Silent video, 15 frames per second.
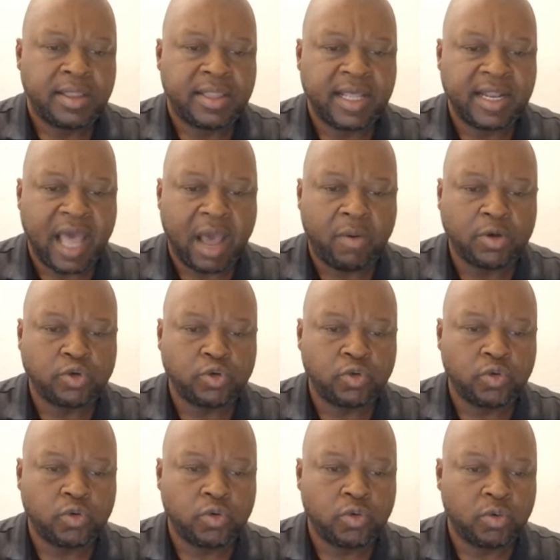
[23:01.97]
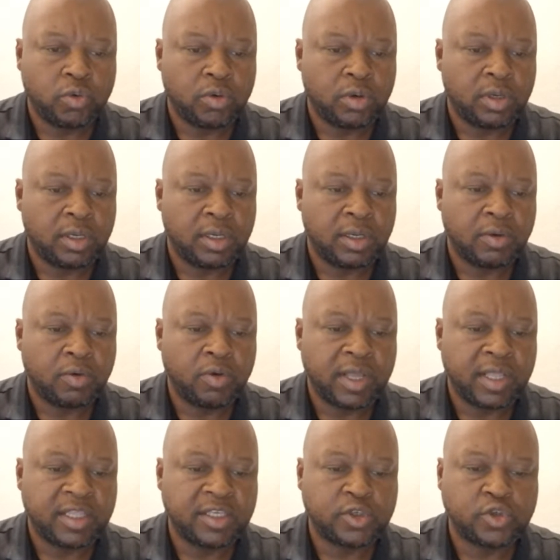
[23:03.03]
Then I want to
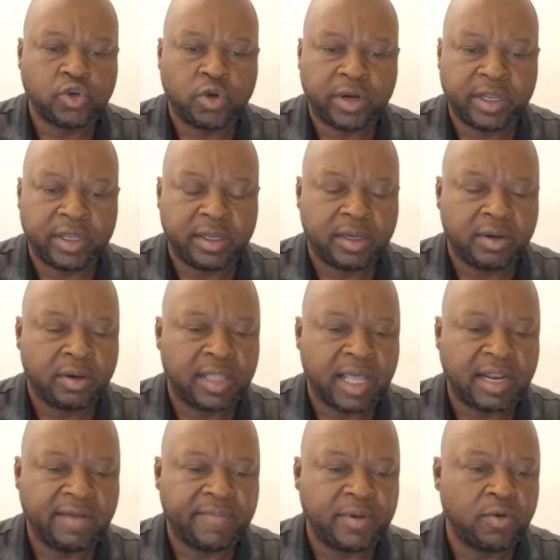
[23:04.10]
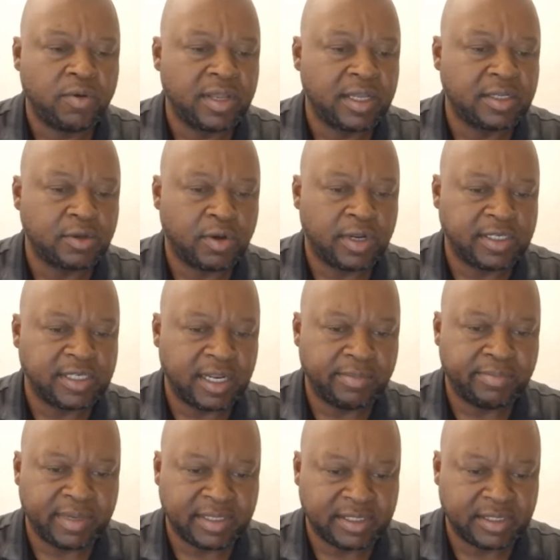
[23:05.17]
look at this story that I've been looking at on a daily
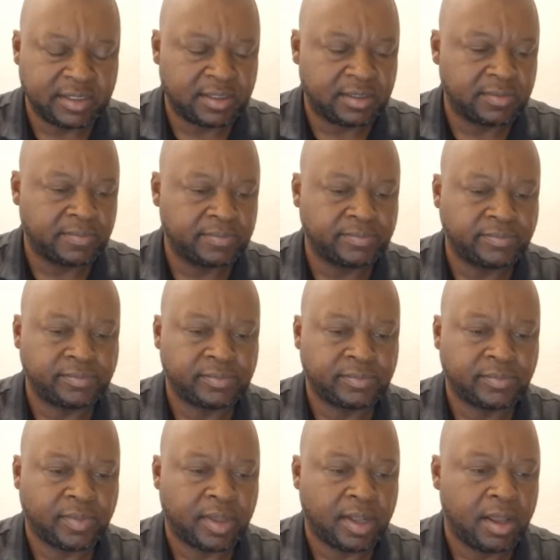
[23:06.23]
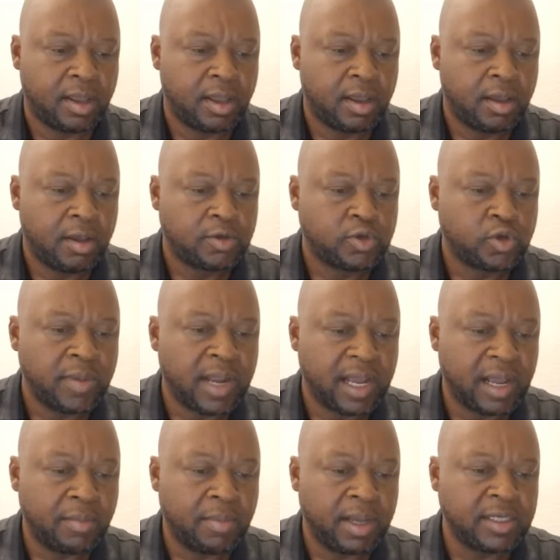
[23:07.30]
basis. So
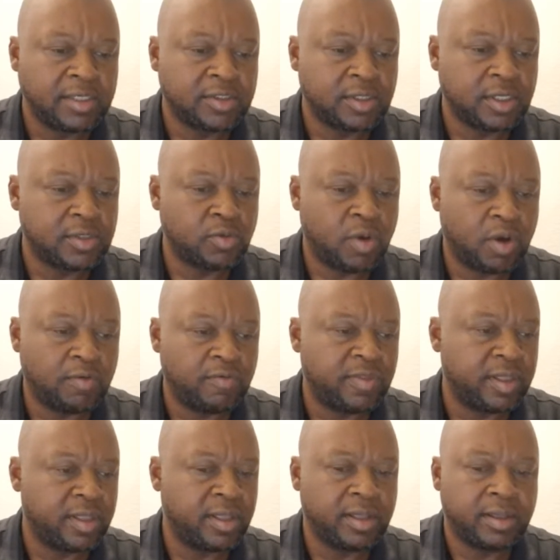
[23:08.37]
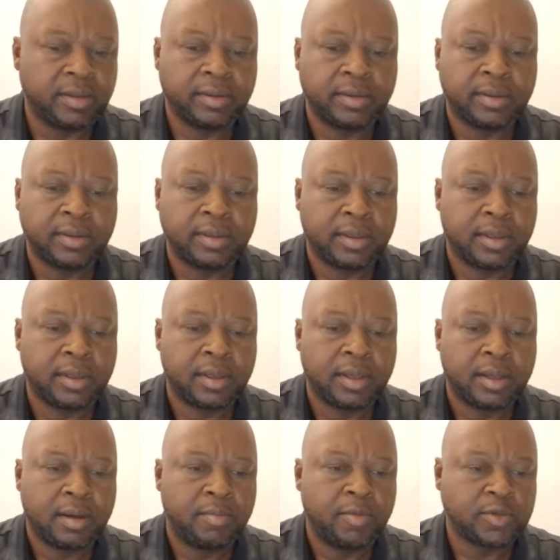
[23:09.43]
Mnangagwa is one of the
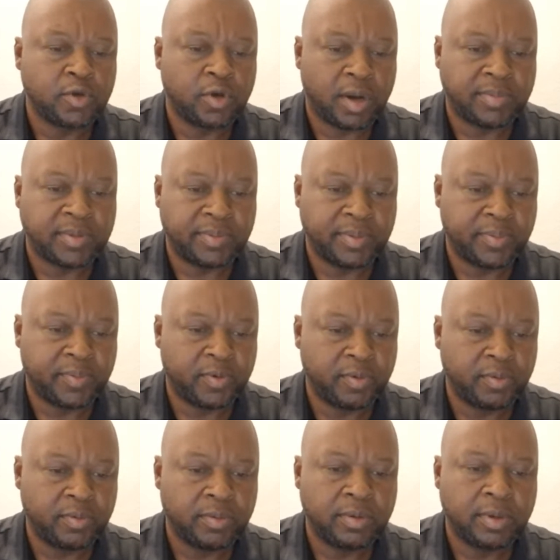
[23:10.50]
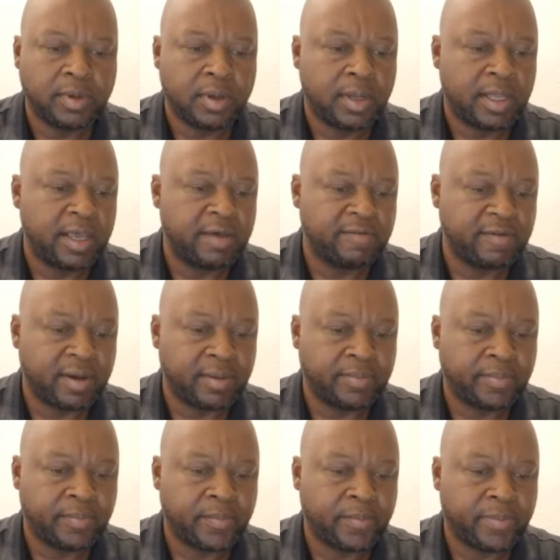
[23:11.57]
most corrupt people ever.
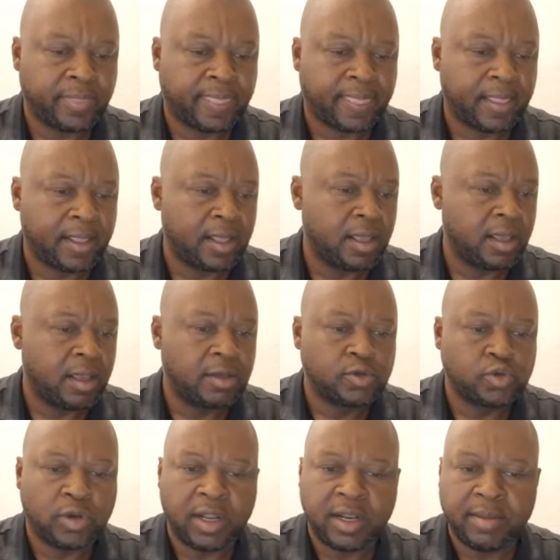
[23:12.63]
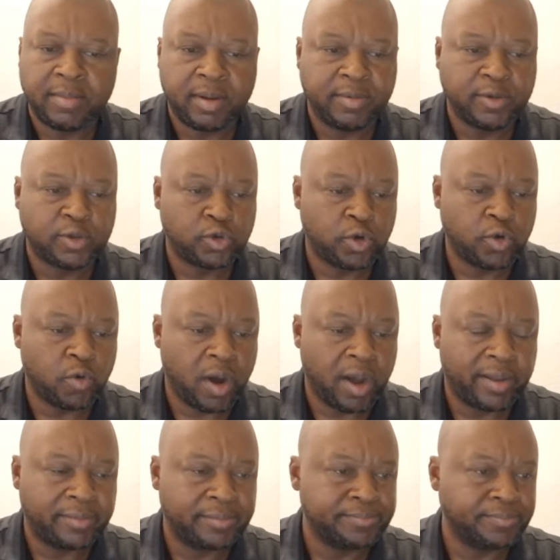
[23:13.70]
So let me show you why.